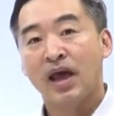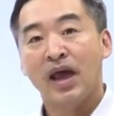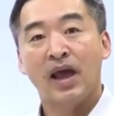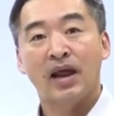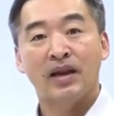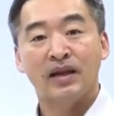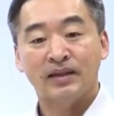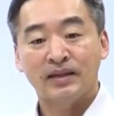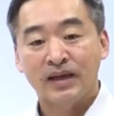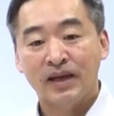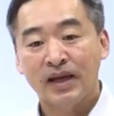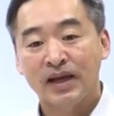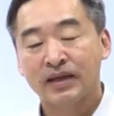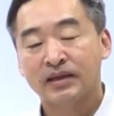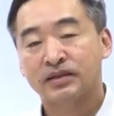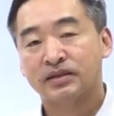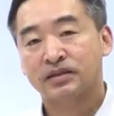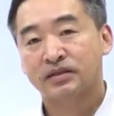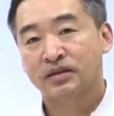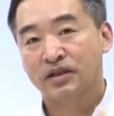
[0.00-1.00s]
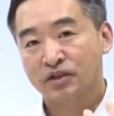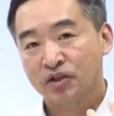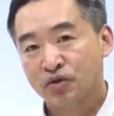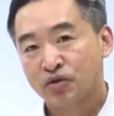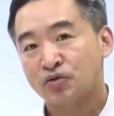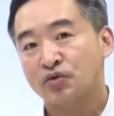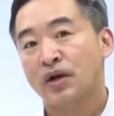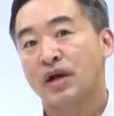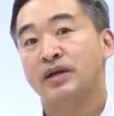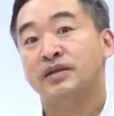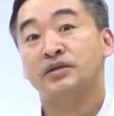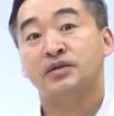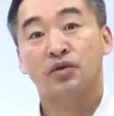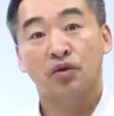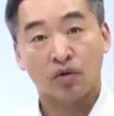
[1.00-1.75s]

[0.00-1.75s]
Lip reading: and it takes the stress